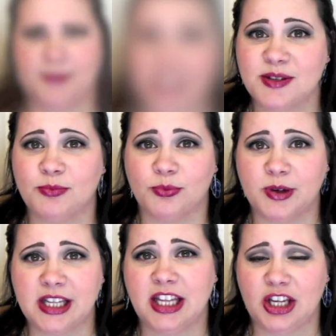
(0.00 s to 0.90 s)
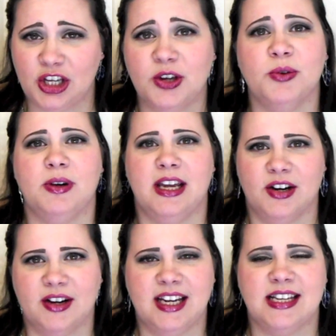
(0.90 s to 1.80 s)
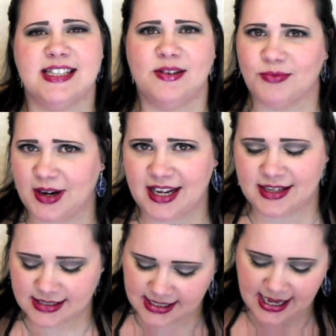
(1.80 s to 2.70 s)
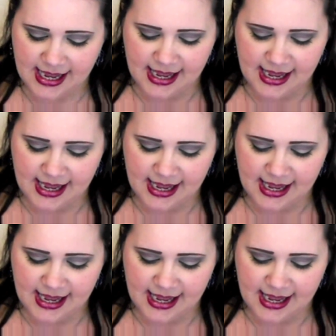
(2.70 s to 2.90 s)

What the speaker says: They had some really cute earrings and rings.